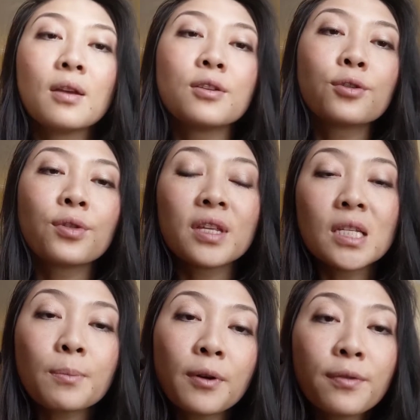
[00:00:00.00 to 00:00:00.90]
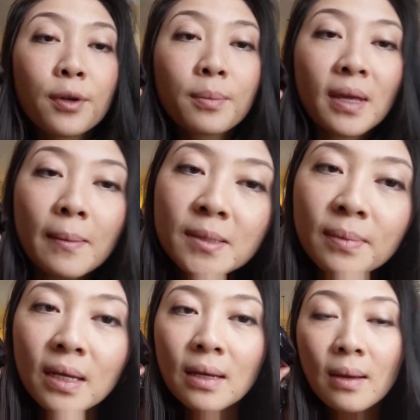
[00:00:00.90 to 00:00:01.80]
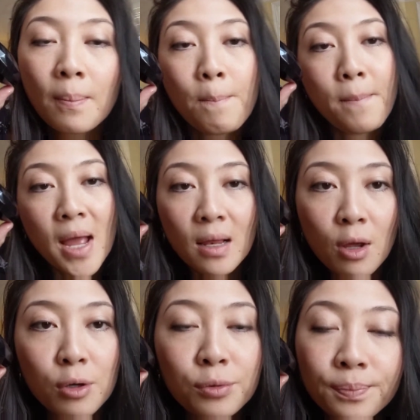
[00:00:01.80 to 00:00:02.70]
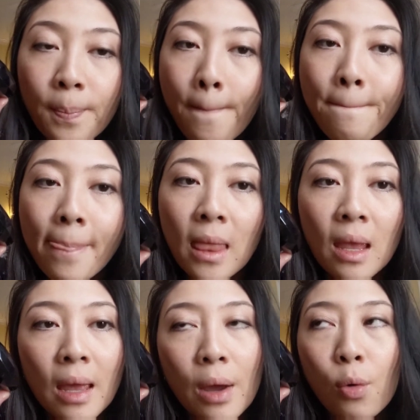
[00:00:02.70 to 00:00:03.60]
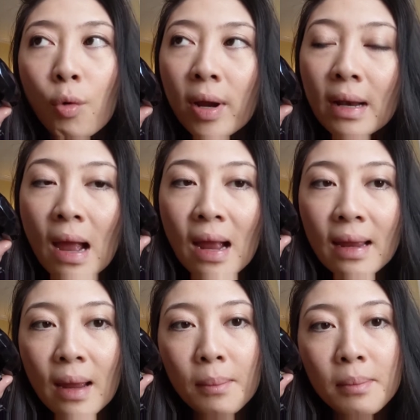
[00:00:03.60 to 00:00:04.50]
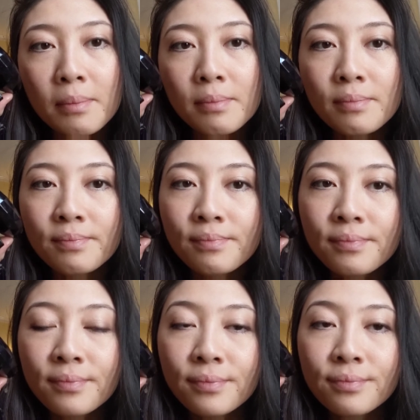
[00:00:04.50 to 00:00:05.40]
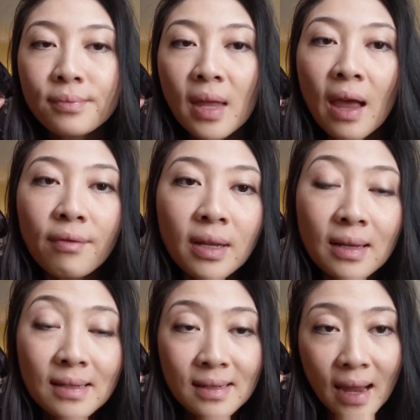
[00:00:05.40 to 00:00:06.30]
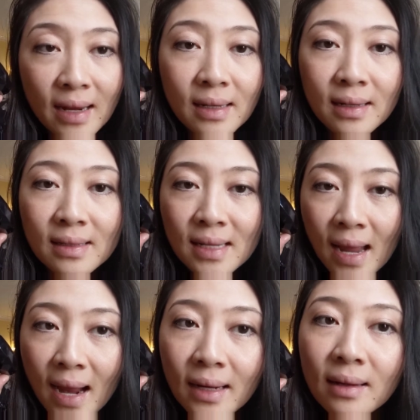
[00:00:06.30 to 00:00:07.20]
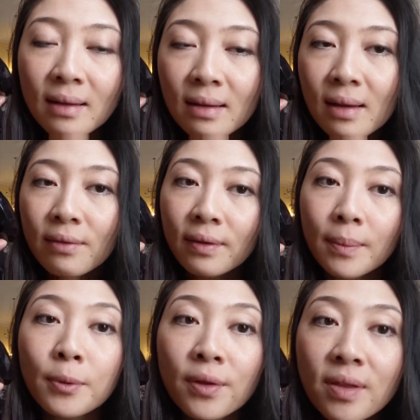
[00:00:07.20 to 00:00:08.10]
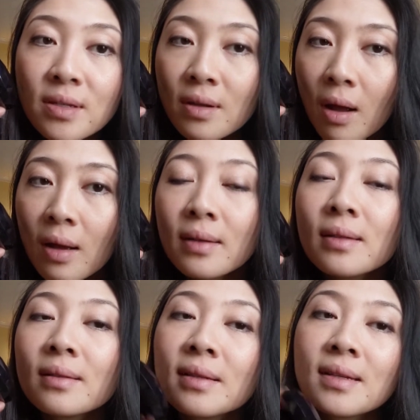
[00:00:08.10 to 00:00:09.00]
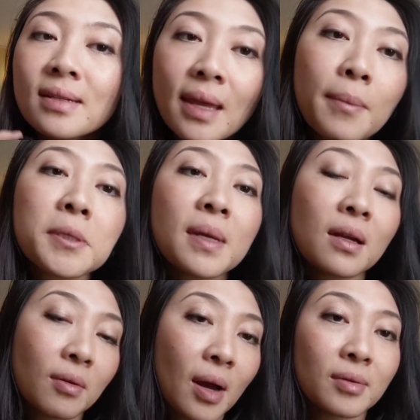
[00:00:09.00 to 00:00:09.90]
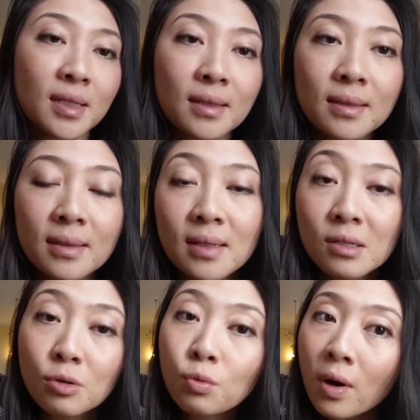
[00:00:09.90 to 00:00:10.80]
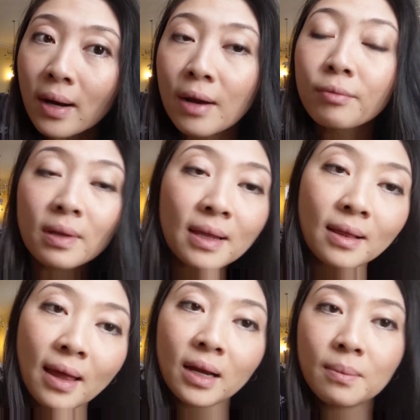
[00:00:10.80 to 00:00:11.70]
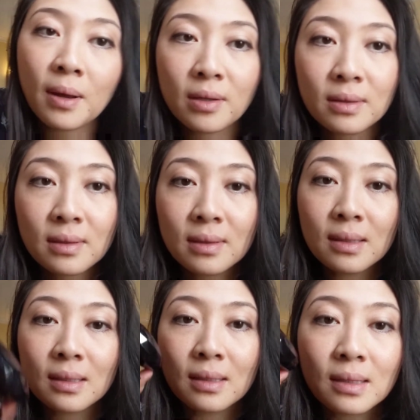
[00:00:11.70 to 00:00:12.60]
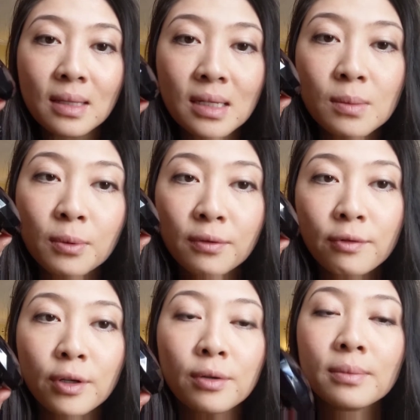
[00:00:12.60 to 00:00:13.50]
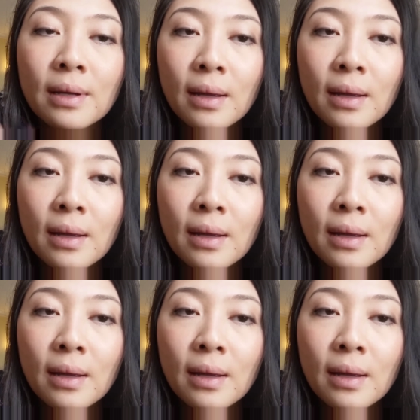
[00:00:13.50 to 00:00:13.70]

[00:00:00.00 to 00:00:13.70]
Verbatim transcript: So this perfume keeps me mellow. When I am having an anxiety attack, if I put this on, this keeps me grounded. This is what I really like about this perfume.